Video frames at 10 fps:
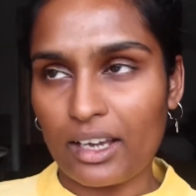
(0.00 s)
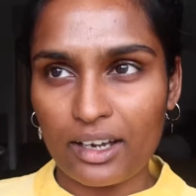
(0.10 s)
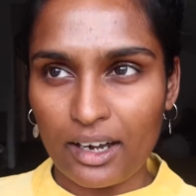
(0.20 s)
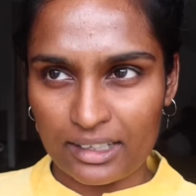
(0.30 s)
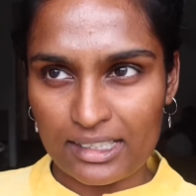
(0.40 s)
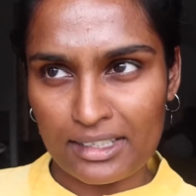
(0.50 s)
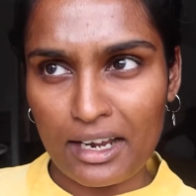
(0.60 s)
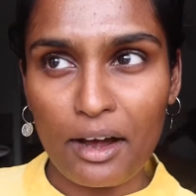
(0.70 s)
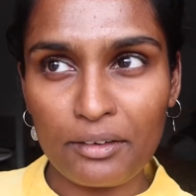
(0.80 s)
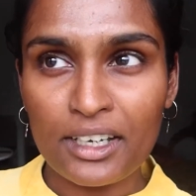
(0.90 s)
kind of
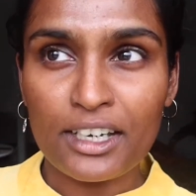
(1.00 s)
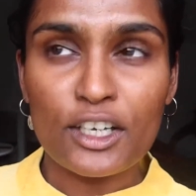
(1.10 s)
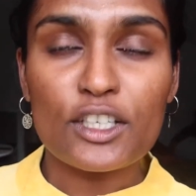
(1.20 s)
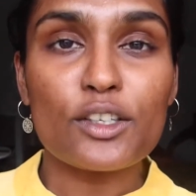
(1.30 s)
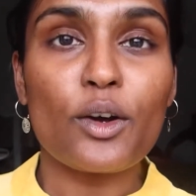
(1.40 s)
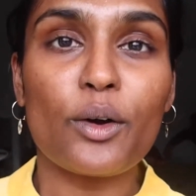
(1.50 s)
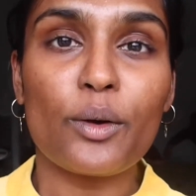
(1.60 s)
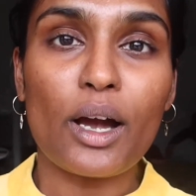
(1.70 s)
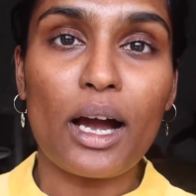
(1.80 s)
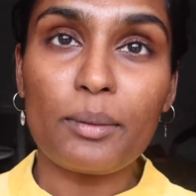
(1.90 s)
stuff.
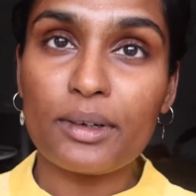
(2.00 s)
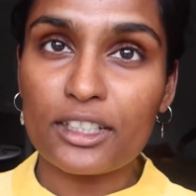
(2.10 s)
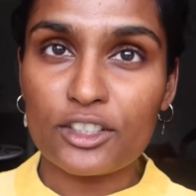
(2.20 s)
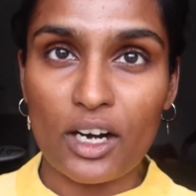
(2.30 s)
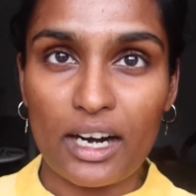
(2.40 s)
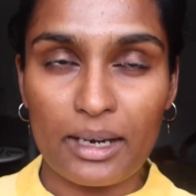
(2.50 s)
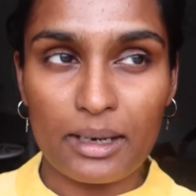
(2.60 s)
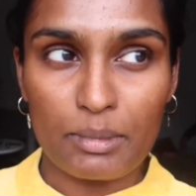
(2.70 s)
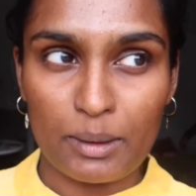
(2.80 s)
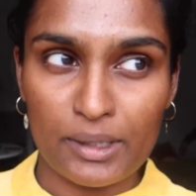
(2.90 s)
So I'm gonna try
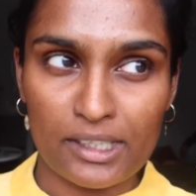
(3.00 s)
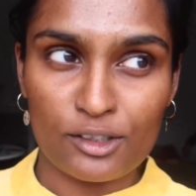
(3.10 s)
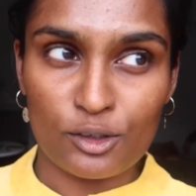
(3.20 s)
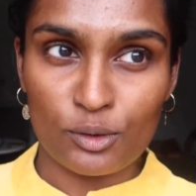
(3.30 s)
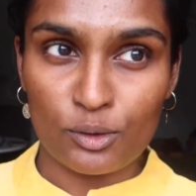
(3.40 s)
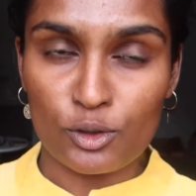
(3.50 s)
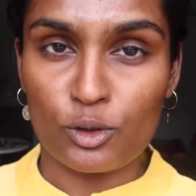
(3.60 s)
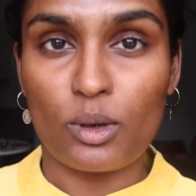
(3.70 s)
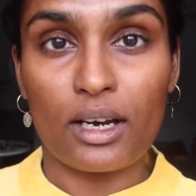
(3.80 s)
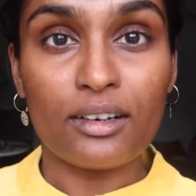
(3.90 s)
my best to
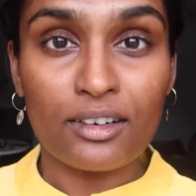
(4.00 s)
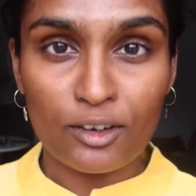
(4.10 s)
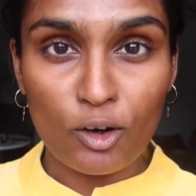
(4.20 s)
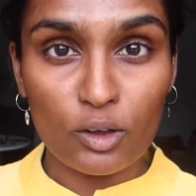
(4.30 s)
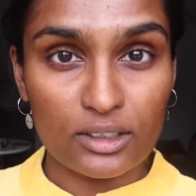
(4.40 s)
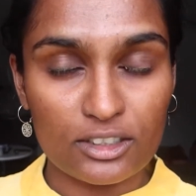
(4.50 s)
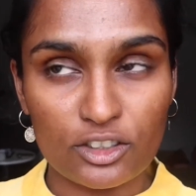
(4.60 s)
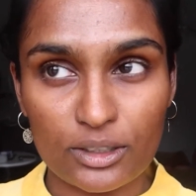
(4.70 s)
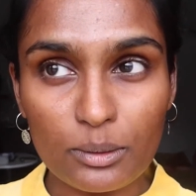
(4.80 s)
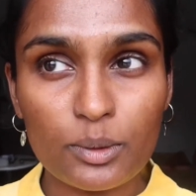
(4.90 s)
do one on this
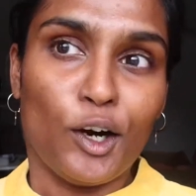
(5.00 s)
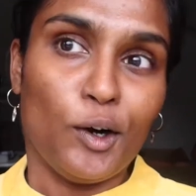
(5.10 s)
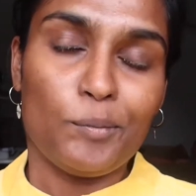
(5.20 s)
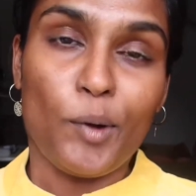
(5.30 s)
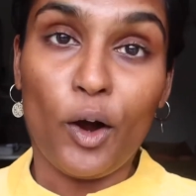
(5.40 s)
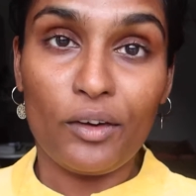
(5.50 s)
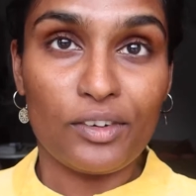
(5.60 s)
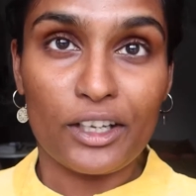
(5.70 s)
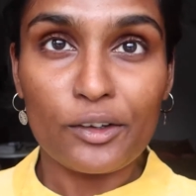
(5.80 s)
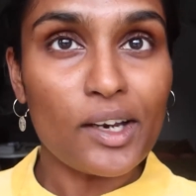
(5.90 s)
trip.
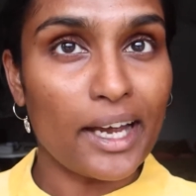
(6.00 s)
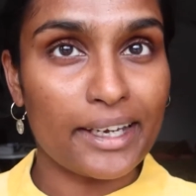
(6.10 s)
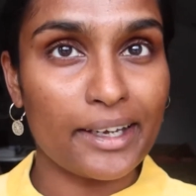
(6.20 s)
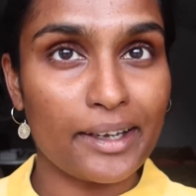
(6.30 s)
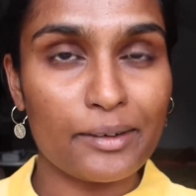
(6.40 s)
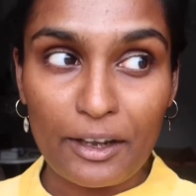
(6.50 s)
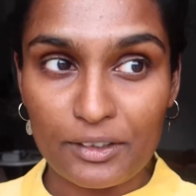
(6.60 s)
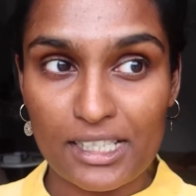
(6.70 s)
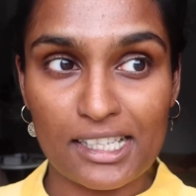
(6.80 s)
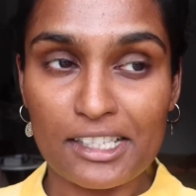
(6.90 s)
Hopefully you like it. If it
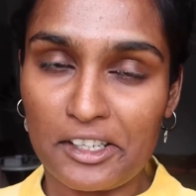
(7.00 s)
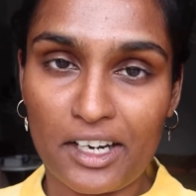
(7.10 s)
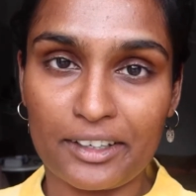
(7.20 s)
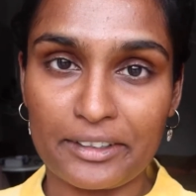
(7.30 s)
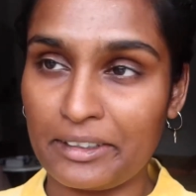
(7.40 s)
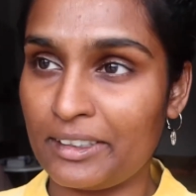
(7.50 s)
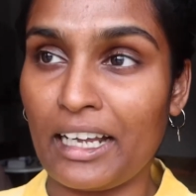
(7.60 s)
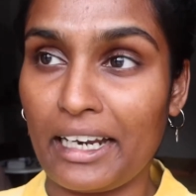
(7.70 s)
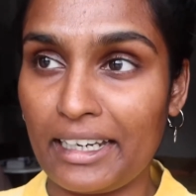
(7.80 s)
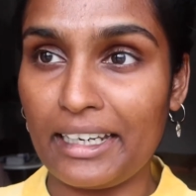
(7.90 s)
doesn't turn out good,
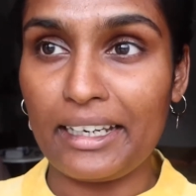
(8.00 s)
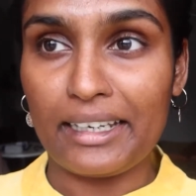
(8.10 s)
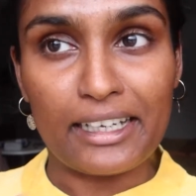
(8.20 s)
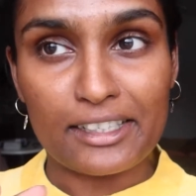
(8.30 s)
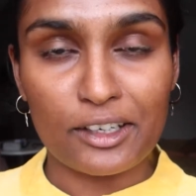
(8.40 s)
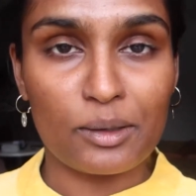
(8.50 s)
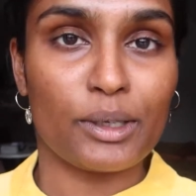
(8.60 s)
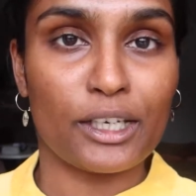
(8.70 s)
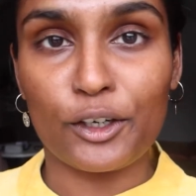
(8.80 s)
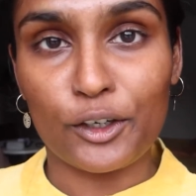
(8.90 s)
it's gonna
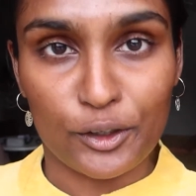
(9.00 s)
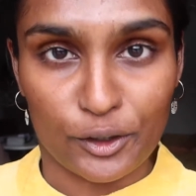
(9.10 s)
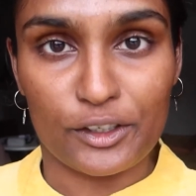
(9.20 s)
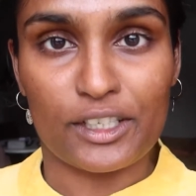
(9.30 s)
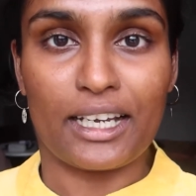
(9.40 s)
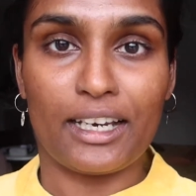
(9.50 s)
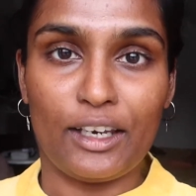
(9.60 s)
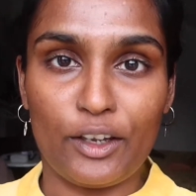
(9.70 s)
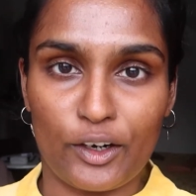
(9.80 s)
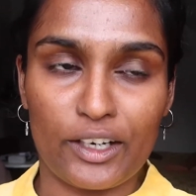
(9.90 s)
be a good
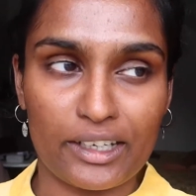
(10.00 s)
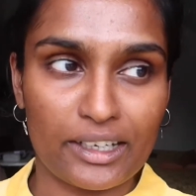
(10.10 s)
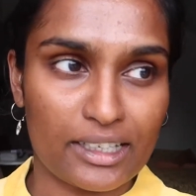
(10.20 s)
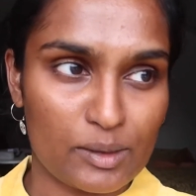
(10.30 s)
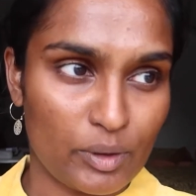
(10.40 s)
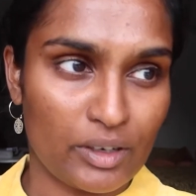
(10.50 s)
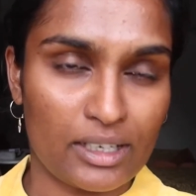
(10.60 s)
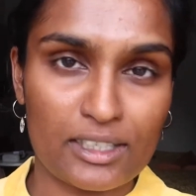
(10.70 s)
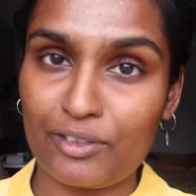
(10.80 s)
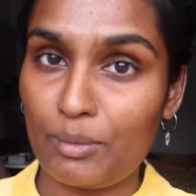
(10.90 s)
learning
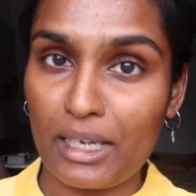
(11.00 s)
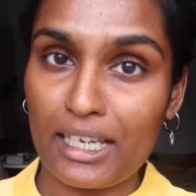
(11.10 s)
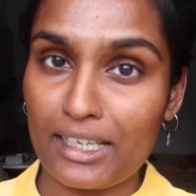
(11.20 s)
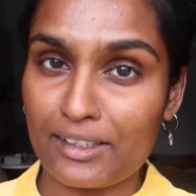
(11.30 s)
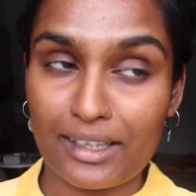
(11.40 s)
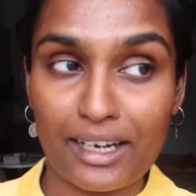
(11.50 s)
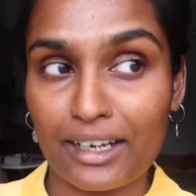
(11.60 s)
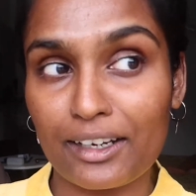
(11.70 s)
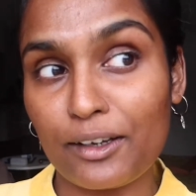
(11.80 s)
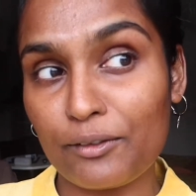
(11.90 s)
experience for me so that I
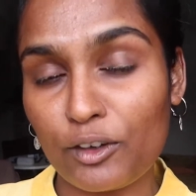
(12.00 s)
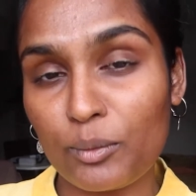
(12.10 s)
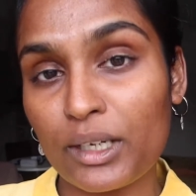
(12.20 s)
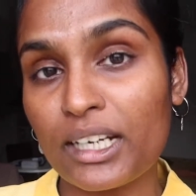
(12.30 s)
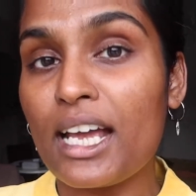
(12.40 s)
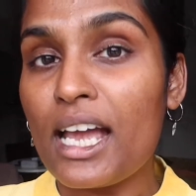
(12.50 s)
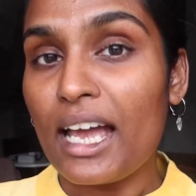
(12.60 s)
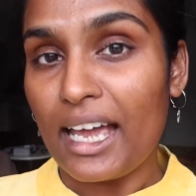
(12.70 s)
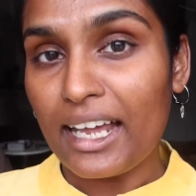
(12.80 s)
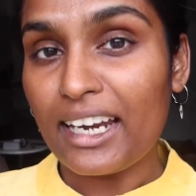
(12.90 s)
can learn from it
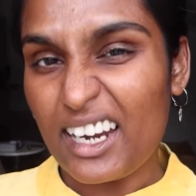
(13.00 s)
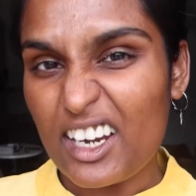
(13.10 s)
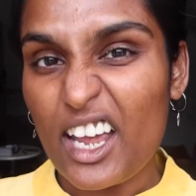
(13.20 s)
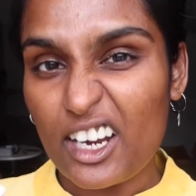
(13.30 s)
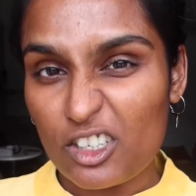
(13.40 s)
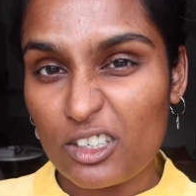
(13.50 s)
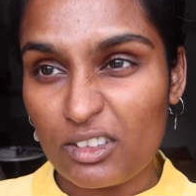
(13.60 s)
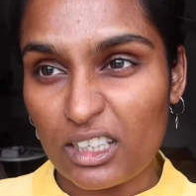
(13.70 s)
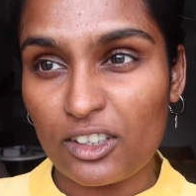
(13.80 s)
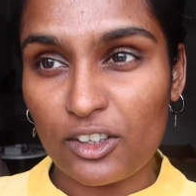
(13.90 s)
and actually
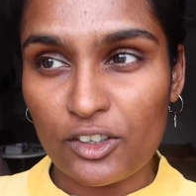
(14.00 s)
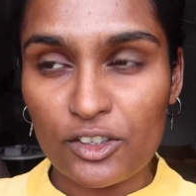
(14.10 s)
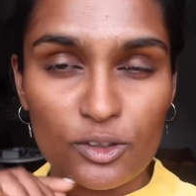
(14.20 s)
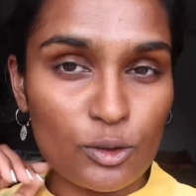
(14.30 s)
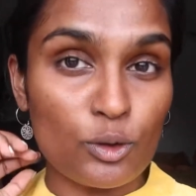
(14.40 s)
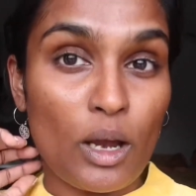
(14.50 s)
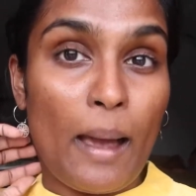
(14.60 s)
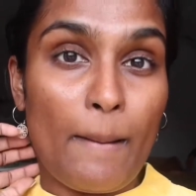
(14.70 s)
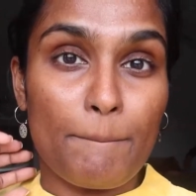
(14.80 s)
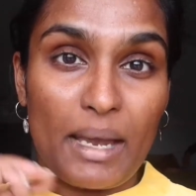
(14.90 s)
really learn to
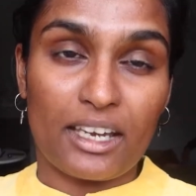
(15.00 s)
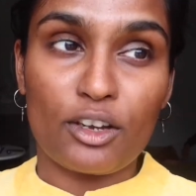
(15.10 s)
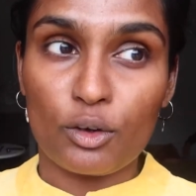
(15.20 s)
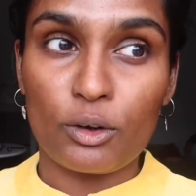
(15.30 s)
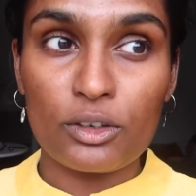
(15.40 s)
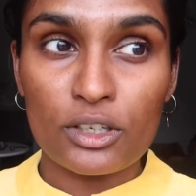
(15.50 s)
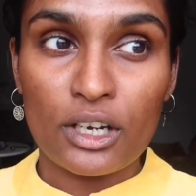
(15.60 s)
make good